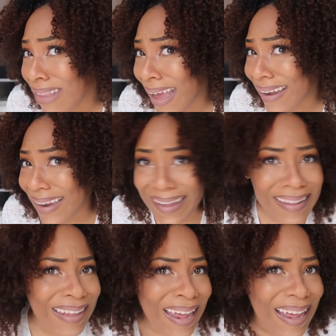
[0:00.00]
look at this
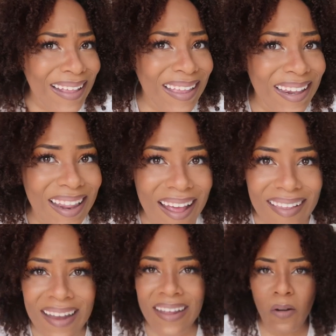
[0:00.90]
get into this
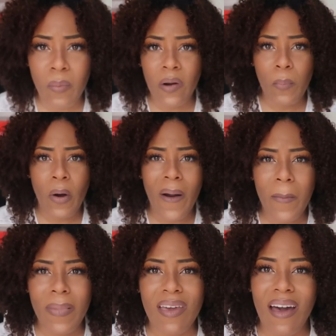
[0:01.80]
i did a middle
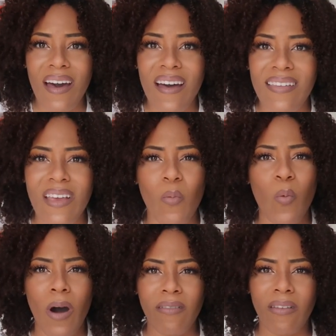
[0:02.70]
part because it
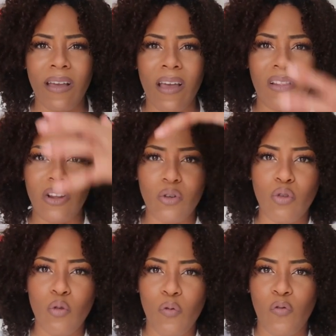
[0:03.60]
was looking a little
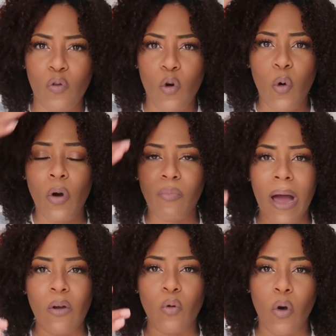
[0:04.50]
too full with
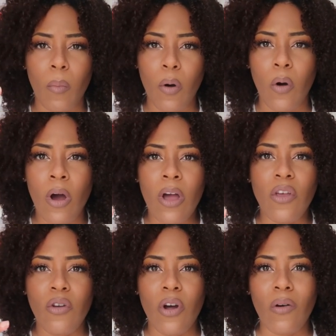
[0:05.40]
my normal
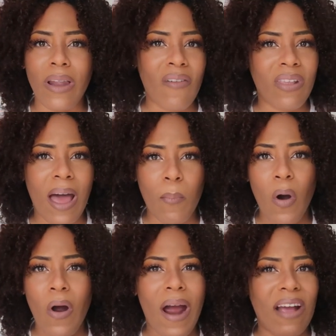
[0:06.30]
you know left side
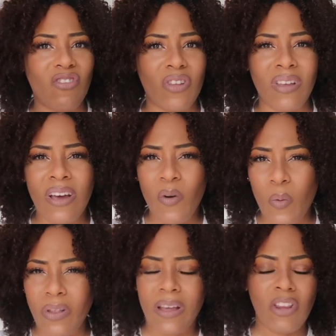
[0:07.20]
part i just
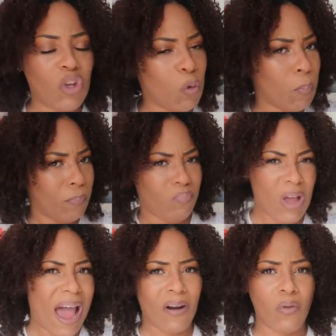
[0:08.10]
was looking too
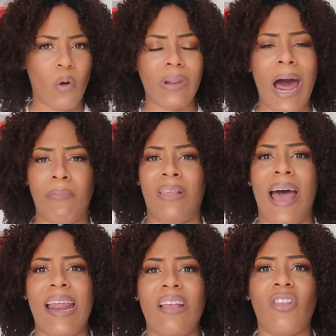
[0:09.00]
I don't know,
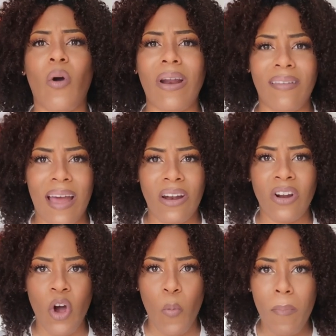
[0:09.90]
lopsided. So I decided to
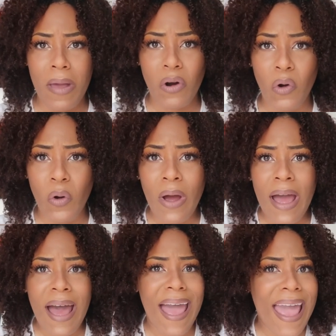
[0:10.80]
go middle
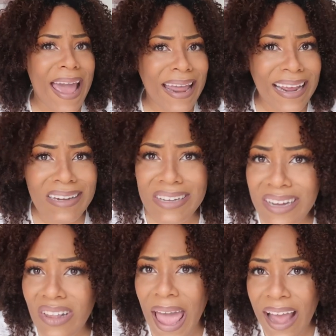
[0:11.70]
and it
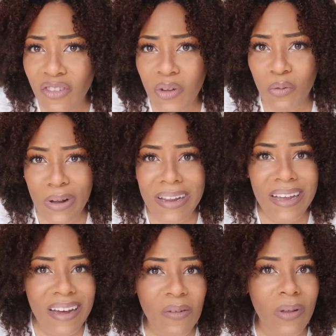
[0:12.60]
looks actually really
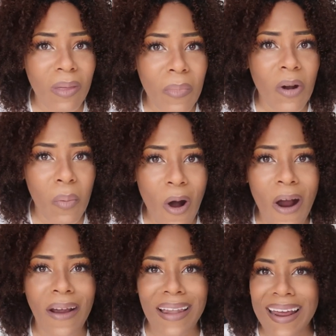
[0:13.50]
good with the middle
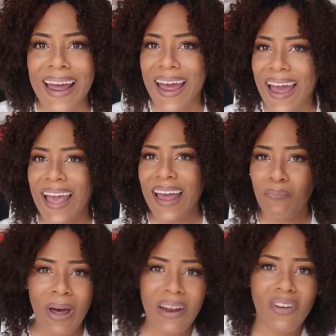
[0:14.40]
part. Like I, I,
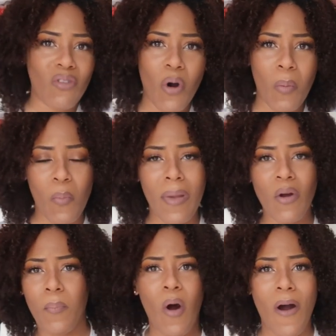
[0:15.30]
am not a normal
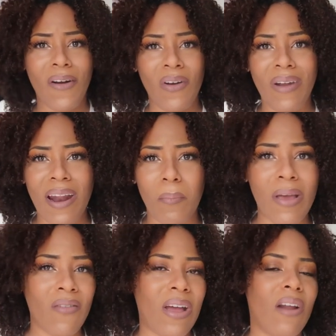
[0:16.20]
middle parter, not a
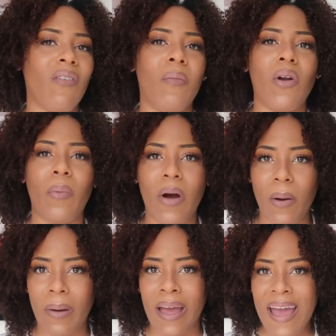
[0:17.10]
big fan of a middle part, but